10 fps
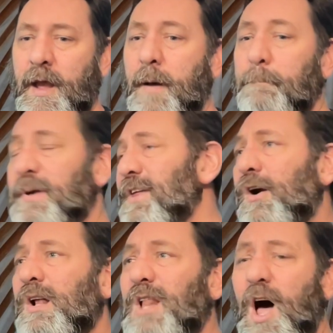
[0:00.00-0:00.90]
But there are
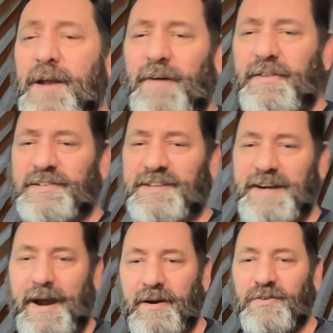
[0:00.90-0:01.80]
a lot of other
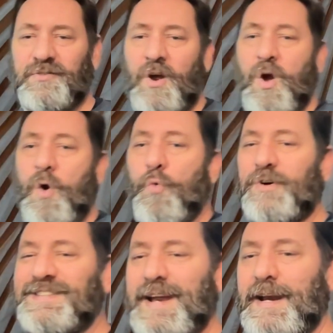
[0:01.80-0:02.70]
scenarios where
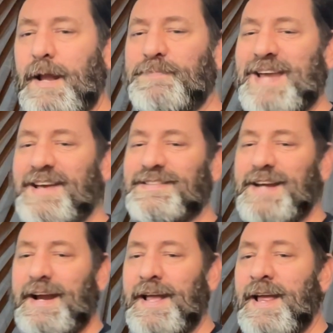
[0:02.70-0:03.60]
setting up test
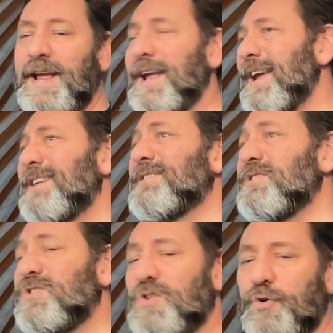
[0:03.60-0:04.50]
data
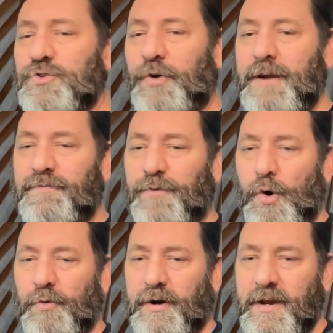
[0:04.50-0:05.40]
isn't so
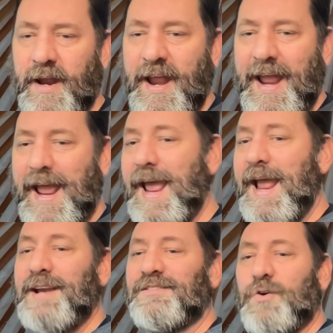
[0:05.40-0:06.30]
straightforward,
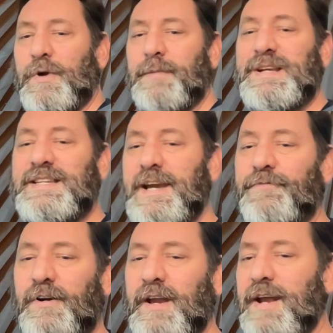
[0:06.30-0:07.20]
and it's going to be
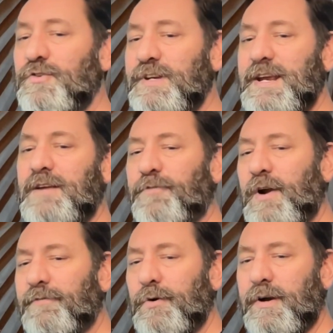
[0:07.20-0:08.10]
different and unique for
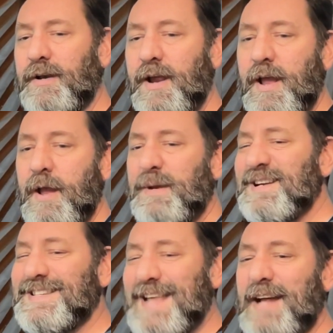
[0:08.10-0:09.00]
everyone,
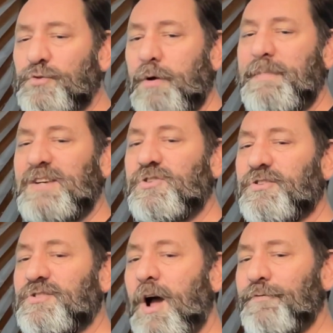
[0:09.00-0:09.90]
because that's what makes your
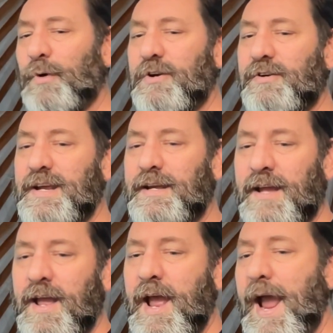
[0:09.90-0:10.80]
software unique
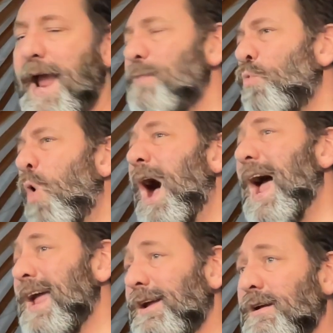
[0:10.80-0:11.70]
and
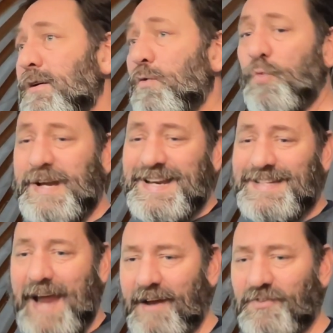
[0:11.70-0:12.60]
why we
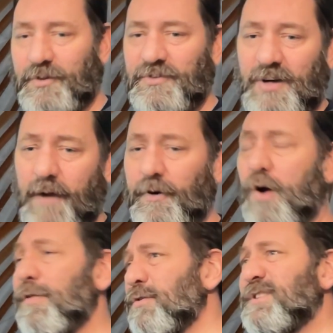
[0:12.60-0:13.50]
need testers to cover
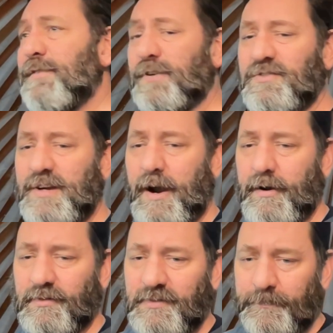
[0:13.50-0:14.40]
all those different
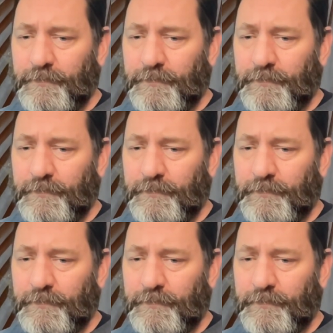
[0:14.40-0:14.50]
scenarios.